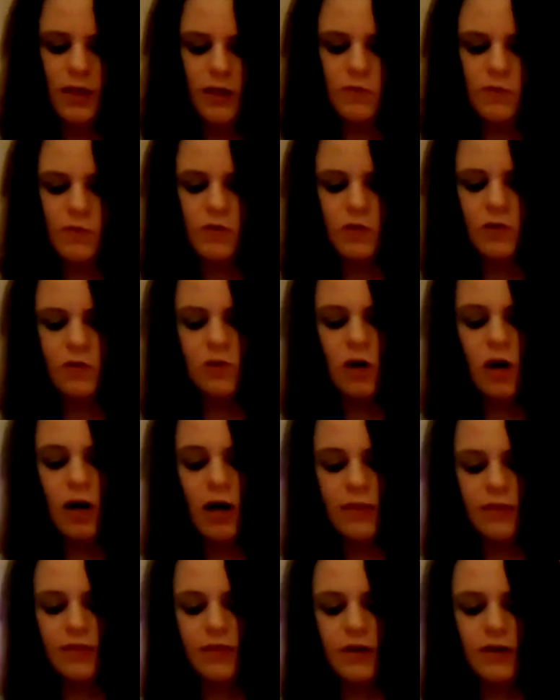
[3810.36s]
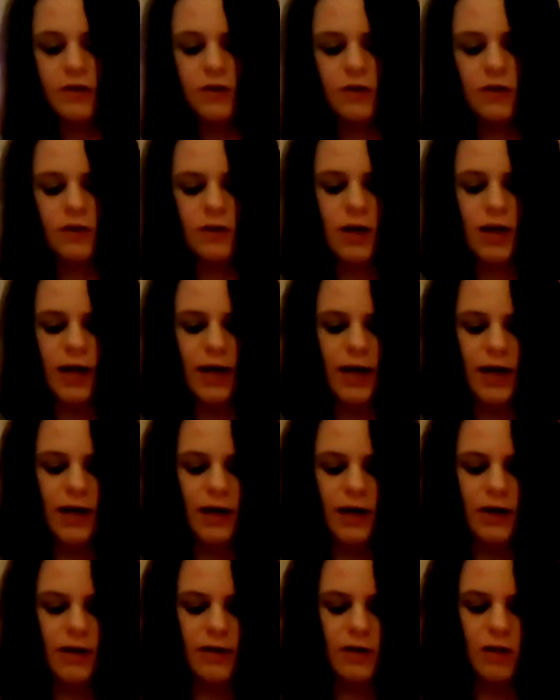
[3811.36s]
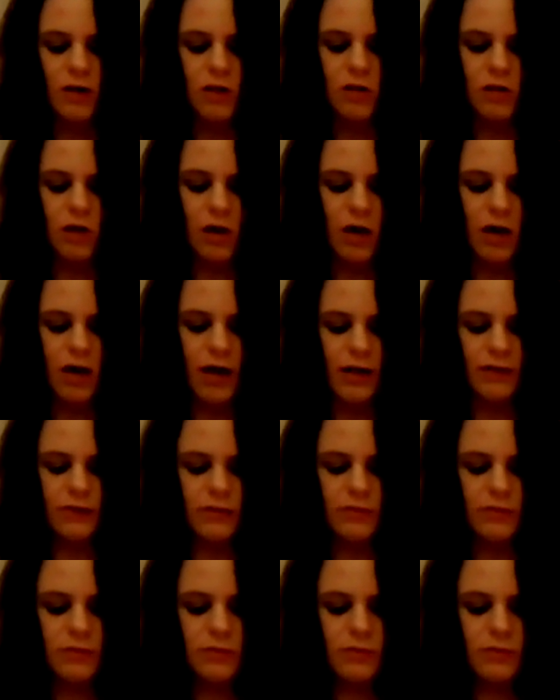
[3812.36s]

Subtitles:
This one's a lot thicker and a lot